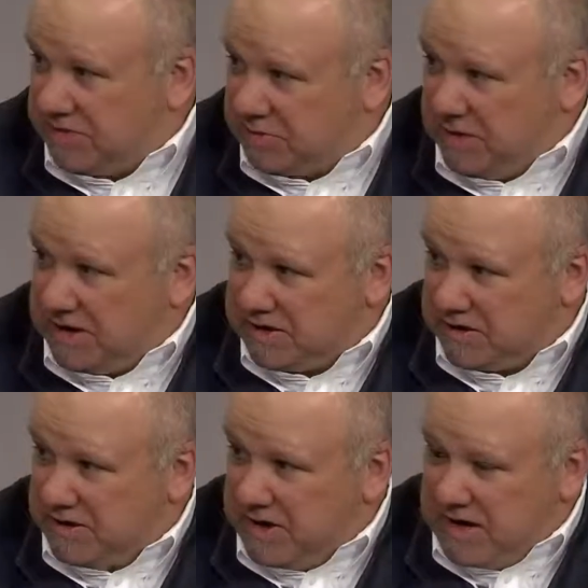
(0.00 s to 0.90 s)
of
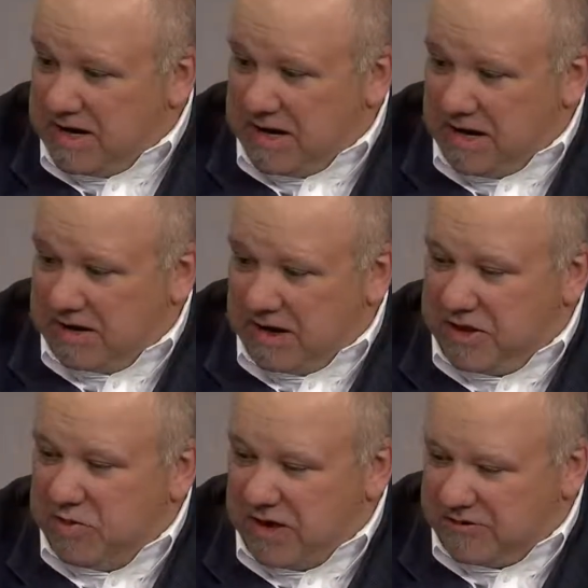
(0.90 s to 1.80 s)
Spencer, and I
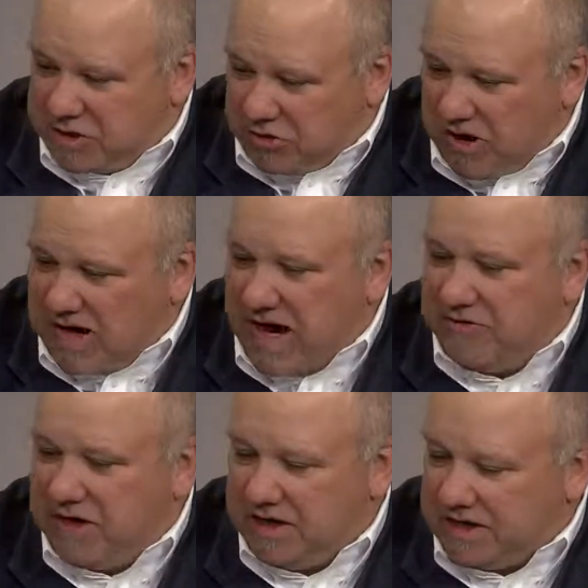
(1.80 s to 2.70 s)
think we'll have strong
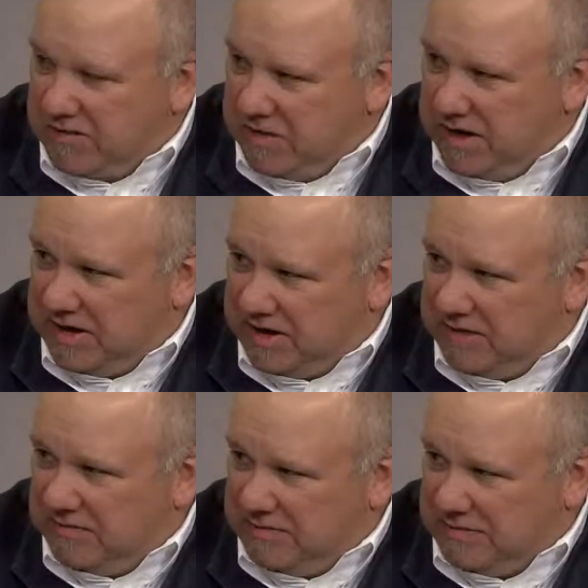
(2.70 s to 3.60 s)
advocates on Beacon Hill.